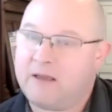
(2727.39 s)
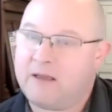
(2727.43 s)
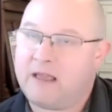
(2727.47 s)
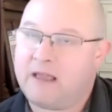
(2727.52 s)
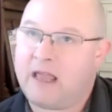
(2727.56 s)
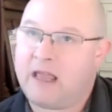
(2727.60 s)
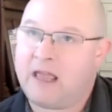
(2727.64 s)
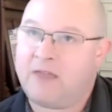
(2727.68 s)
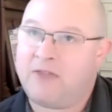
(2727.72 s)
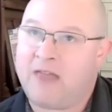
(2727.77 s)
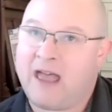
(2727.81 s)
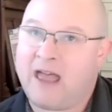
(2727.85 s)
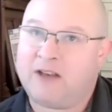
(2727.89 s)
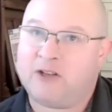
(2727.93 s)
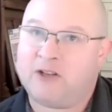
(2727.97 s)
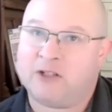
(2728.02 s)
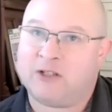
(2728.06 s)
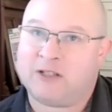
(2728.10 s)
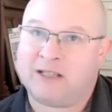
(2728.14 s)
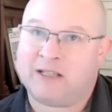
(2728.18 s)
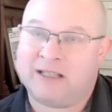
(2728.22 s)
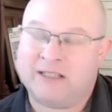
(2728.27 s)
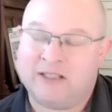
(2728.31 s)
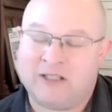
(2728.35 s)
And that
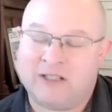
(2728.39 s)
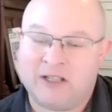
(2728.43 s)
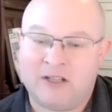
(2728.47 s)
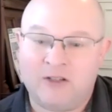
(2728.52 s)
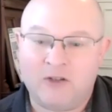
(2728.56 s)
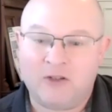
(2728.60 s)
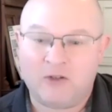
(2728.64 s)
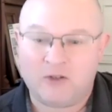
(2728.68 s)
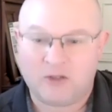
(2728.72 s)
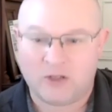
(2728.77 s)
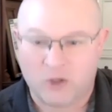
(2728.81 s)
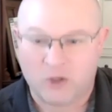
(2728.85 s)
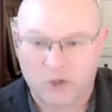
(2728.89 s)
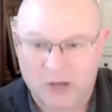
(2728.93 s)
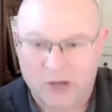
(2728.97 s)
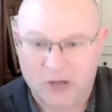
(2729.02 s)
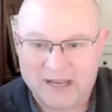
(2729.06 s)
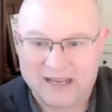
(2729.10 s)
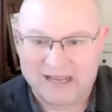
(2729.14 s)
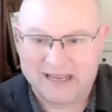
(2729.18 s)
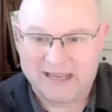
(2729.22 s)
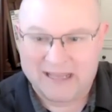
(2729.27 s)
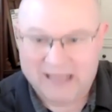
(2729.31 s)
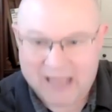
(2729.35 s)
just continues to
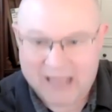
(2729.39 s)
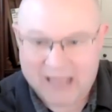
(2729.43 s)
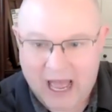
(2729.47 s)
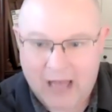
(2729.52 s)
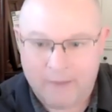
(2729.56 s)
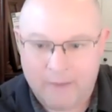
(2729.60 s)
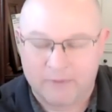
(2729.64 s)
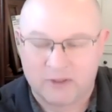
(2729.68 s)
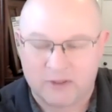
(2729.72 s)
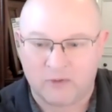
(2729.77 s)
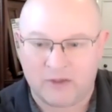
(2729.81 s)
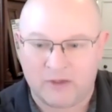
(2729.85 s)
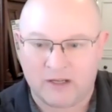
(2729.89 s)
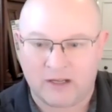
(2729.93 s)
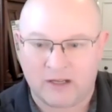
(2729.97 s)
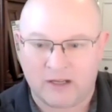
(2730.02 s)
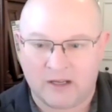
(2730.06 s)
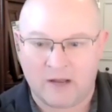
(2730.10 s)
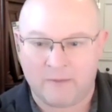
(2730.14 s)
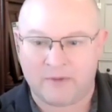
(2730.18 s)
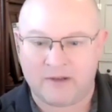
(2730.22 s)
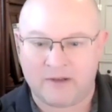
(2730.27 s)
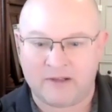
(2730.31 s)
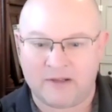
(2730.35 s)
create a gap between
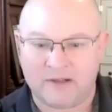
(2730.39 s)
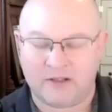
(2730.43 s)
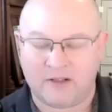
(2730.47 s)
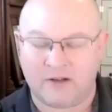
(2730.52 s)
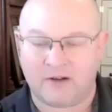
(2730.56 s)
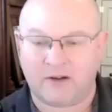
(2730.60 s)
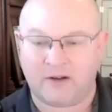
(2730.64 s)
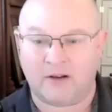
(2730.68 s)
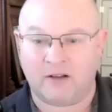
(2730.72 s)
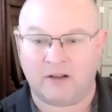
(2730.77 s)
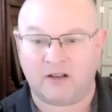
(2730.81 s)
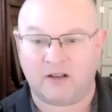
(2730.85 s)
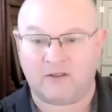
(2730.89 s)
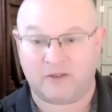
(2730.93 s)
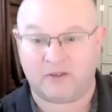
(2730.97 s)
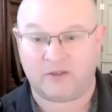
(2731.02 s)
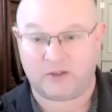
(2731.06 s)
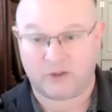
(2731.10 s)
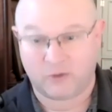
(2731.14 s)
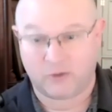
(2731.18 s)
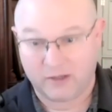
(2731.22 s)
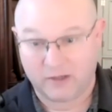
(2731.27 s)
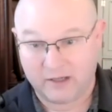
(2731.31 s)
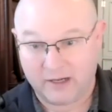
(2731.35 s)
companies that are going to look for
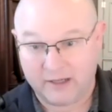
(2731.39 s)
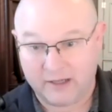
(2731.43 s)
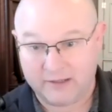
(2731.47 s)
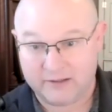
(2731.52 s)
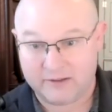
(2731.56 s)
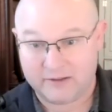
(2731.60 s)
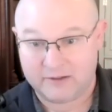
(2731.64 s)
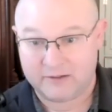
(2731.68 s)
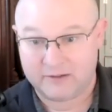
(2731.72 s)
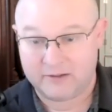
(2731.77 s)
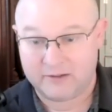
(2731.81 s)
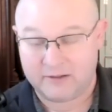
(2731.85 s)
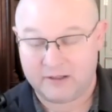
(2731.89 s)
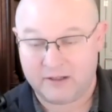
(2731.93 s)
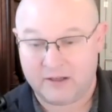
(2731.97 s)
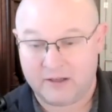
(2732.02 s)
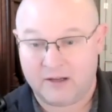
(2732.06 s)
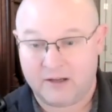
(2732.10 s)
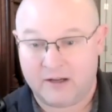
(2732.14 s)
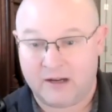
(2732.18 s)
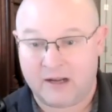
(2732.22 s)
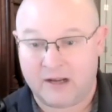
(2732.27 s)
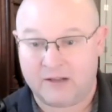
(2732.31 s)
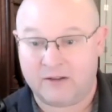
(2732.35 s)
shortcuts
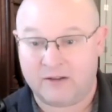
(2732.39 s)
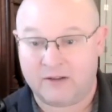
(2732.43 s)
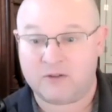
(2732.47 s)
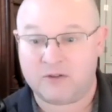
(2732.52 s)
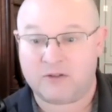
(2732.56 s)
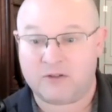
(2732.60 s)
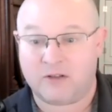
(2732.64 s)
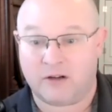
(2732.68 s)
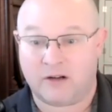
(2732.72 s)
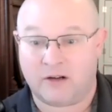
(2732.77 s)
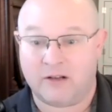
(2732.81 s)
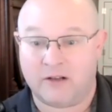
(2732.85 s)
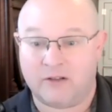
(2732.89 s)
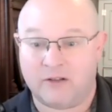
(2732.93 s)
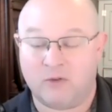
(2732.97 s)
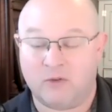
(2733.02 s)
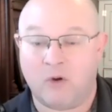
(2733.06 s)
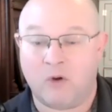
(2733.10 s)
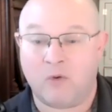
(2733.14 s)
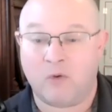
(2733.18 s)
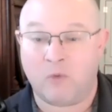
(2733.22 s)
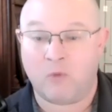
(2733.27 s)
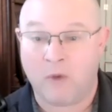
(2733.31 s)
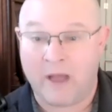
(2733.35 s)
and those that are going to do
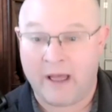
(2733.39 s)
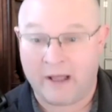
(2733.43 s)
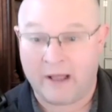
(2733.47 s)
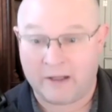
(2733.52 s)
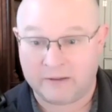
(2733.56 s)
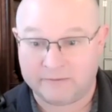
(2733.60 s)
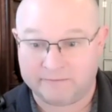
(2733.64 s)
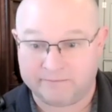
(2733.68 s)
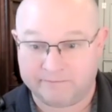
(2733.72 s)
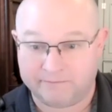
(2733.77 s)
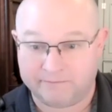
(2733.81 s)
it well.